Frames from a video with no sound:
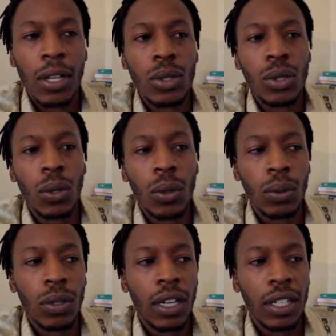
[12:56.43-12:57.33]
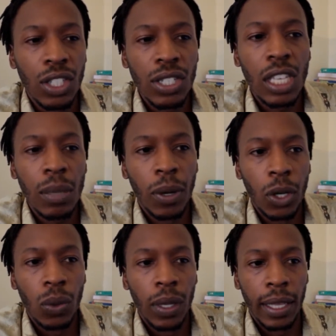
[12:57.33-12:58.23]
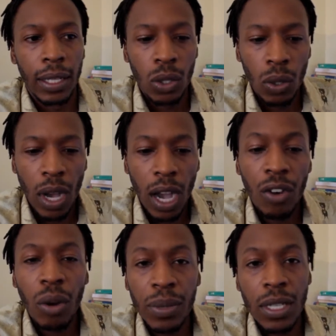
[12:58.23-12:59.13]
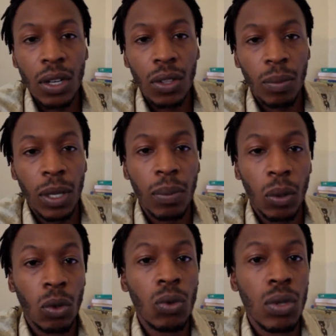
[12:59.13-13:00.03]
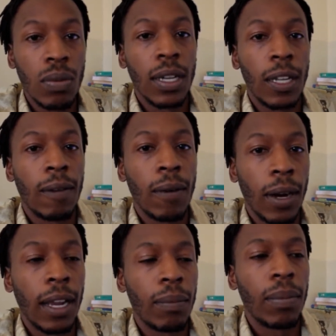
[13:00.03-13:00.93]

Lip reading: So just keep on doing that. So 100% of the people lose money, right?